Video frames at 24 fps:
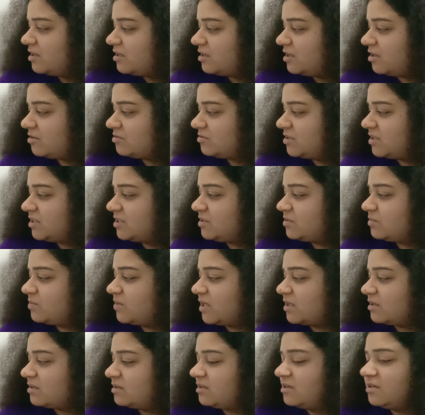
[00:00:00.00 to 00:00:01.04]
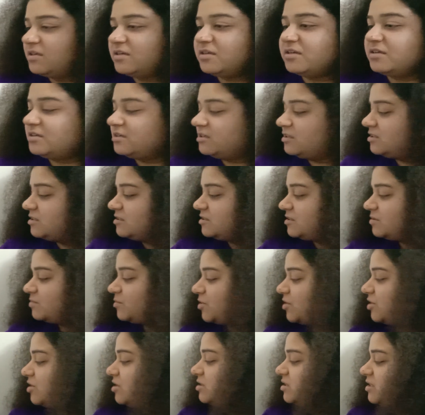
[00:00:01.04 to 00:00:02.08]
Now this one
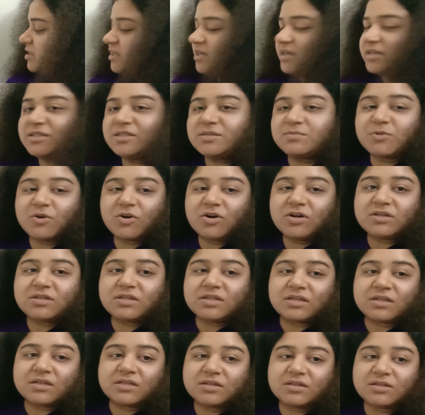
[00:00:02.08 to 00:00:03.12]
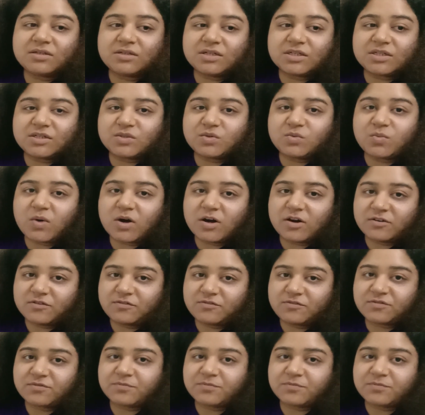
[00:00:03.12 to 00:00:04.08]
small t and small t dwarf.